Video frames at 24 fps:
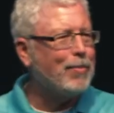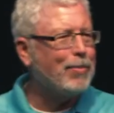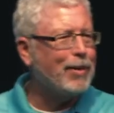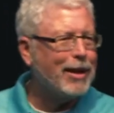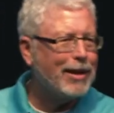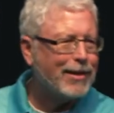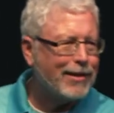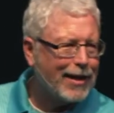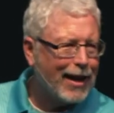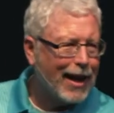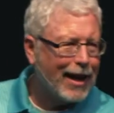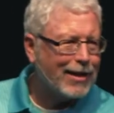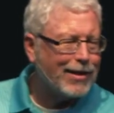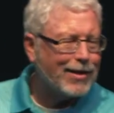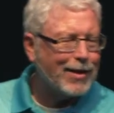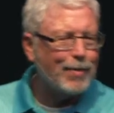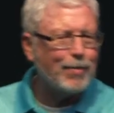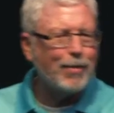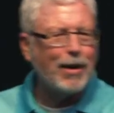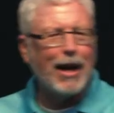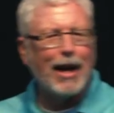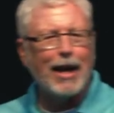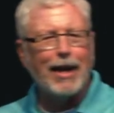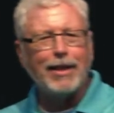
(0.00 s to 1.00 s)
and it's got some
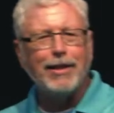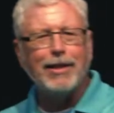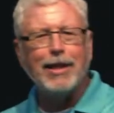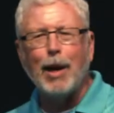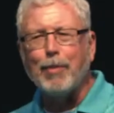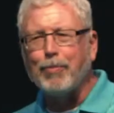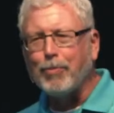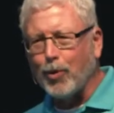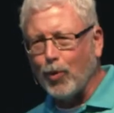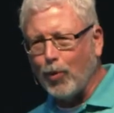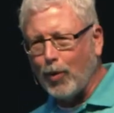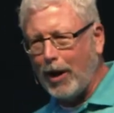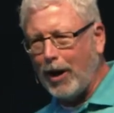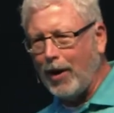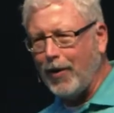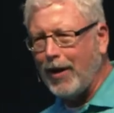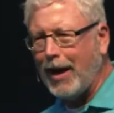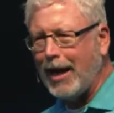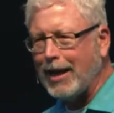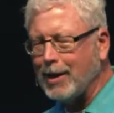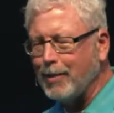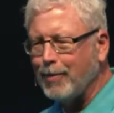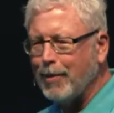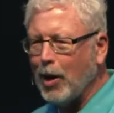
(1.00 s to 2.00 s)
kind of Tupperware that
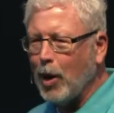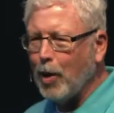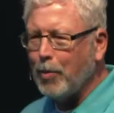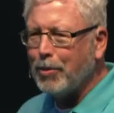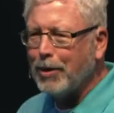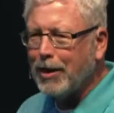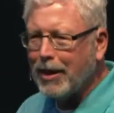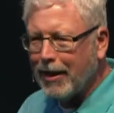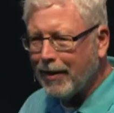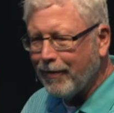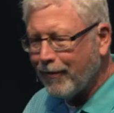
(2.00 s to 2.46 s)
hasn't been opened in